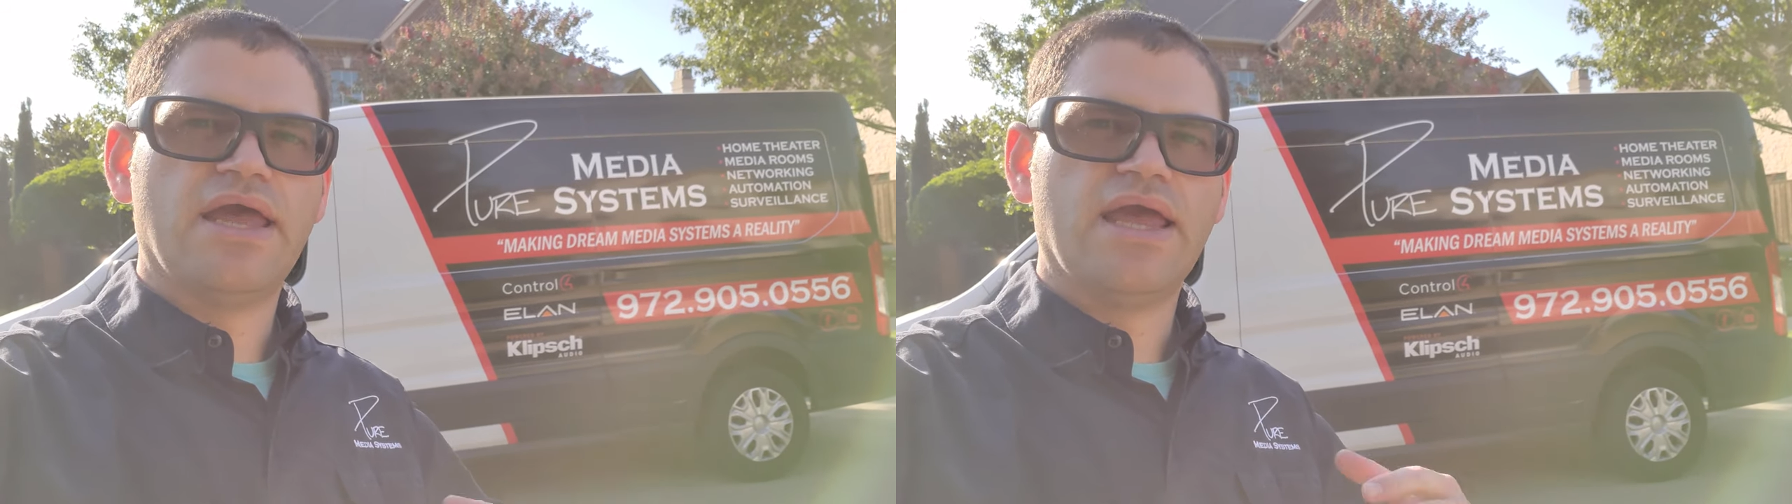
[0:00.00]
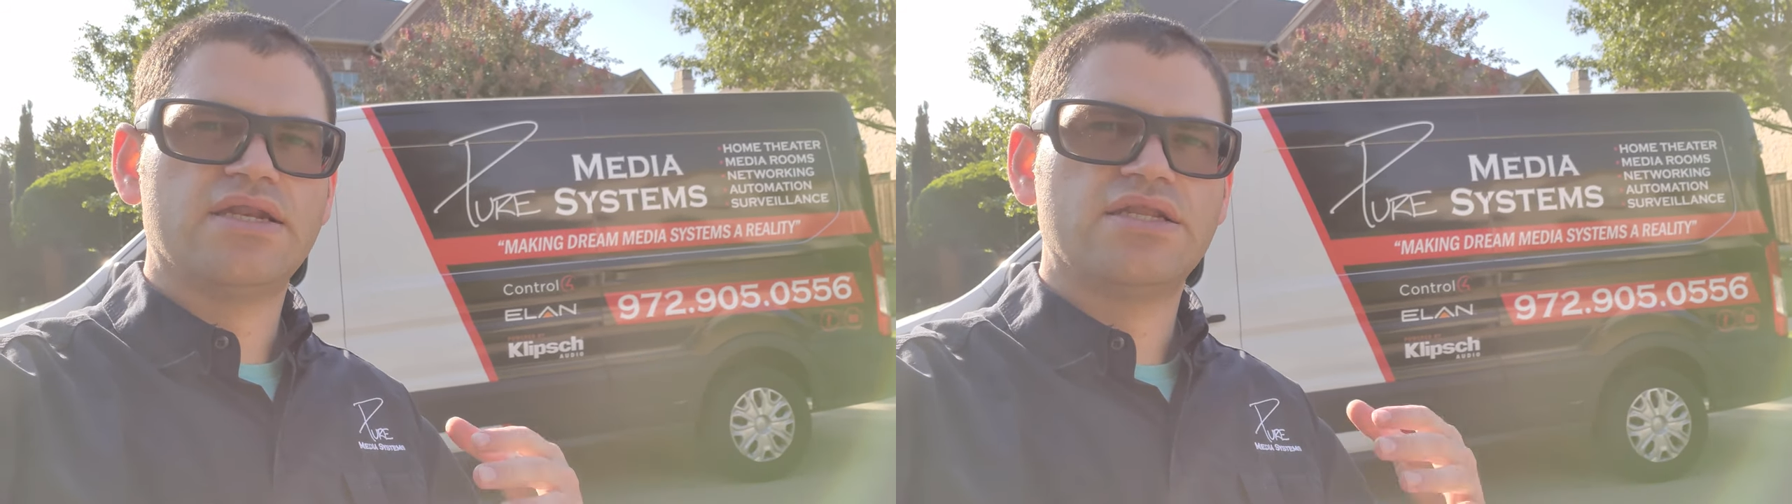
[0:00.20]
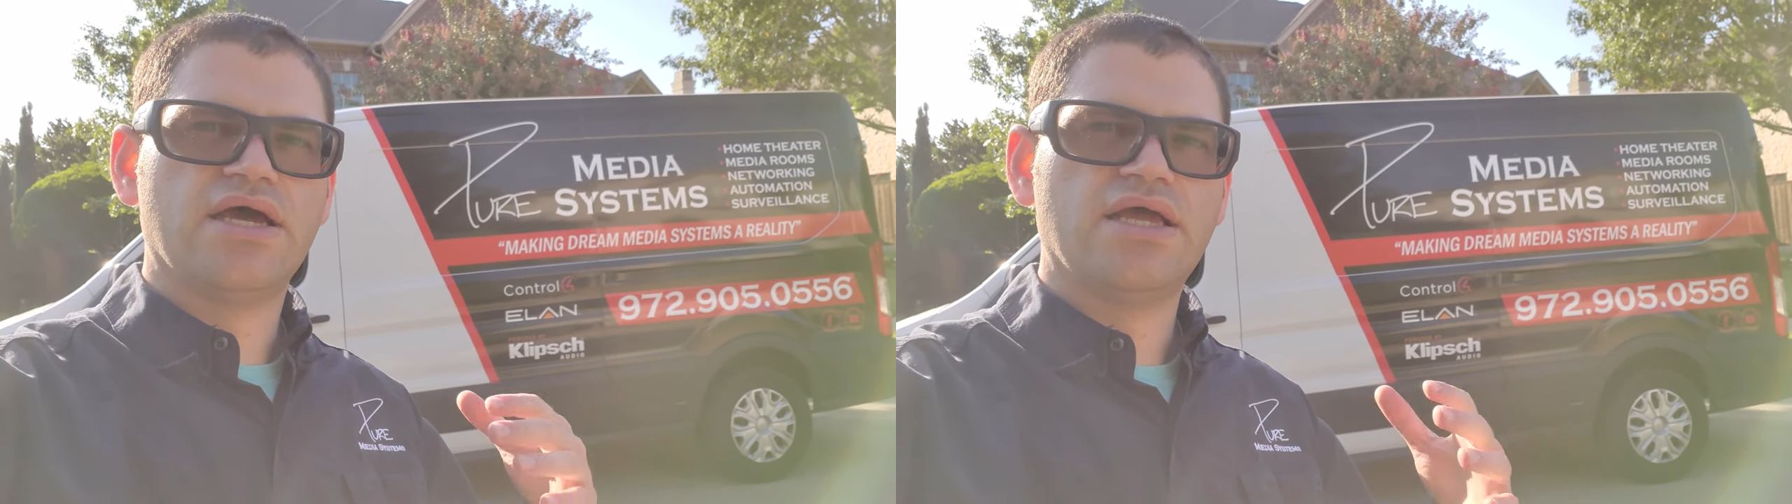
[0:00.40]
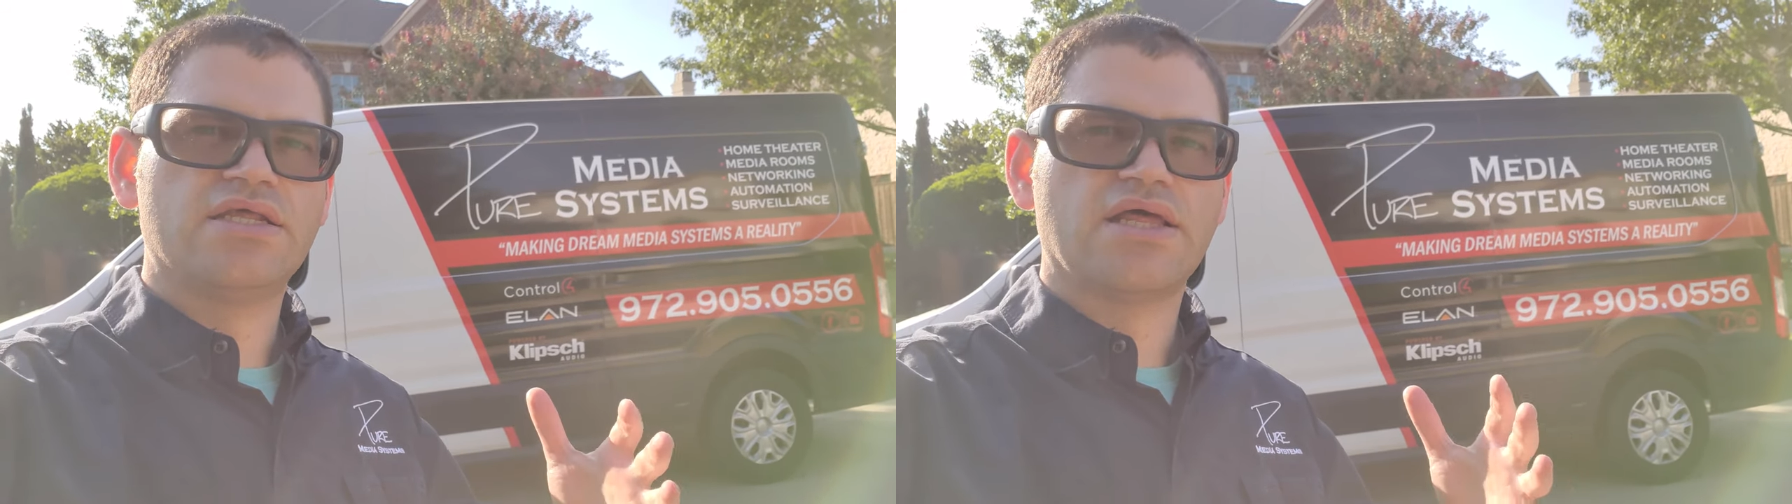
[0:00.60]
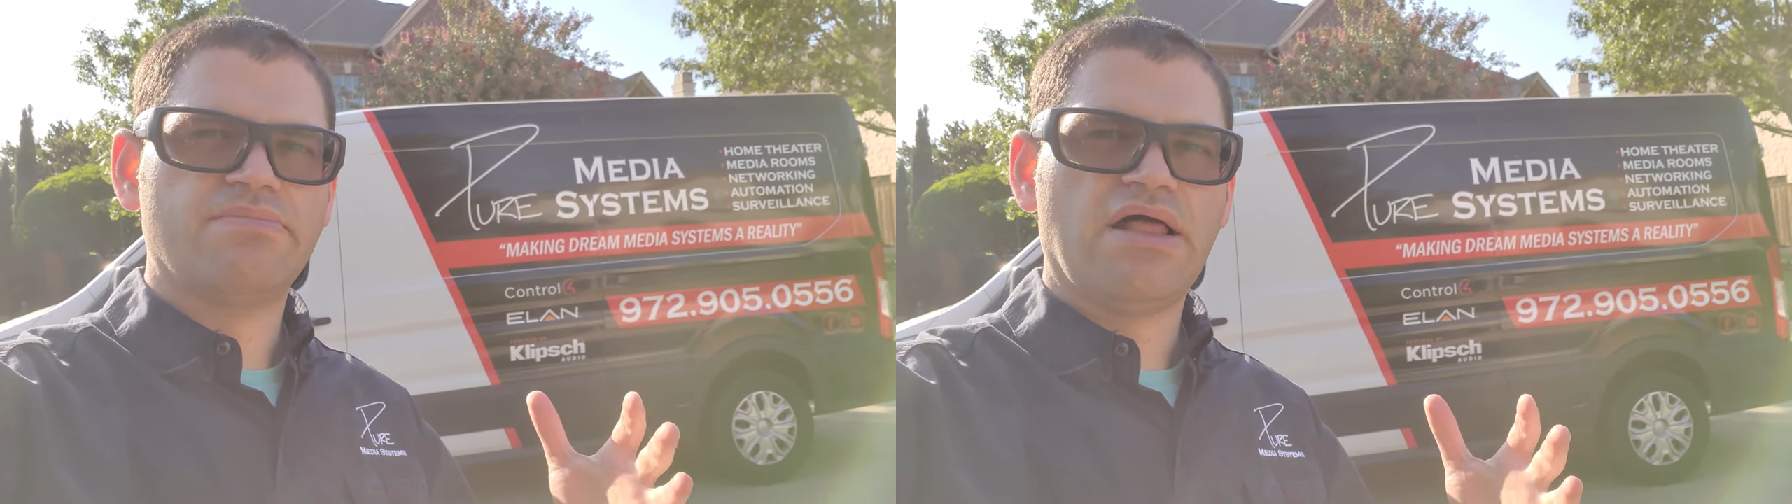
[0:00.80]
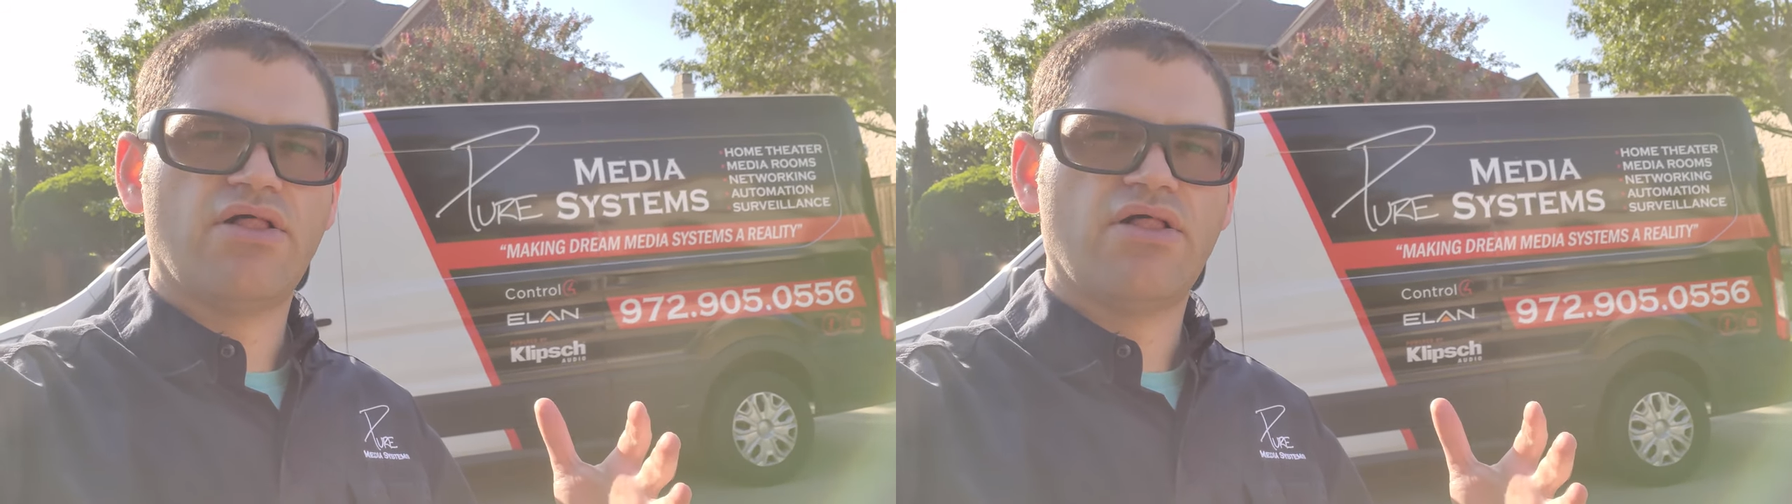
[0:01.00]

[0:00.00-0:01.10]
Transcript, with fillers: and uh, hitting that bell